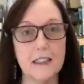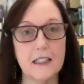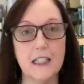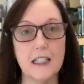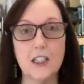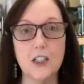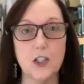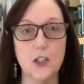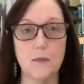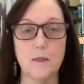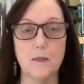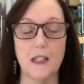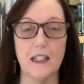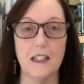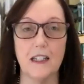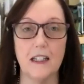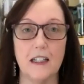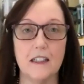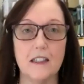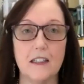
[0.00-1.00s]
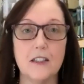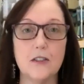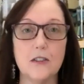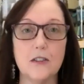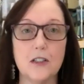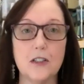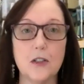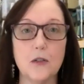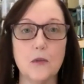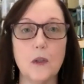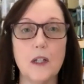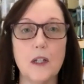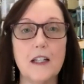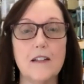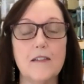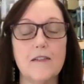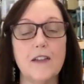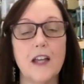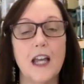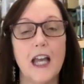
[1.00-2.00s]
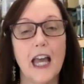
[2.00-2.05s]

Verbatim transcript: teach me. To, to weave.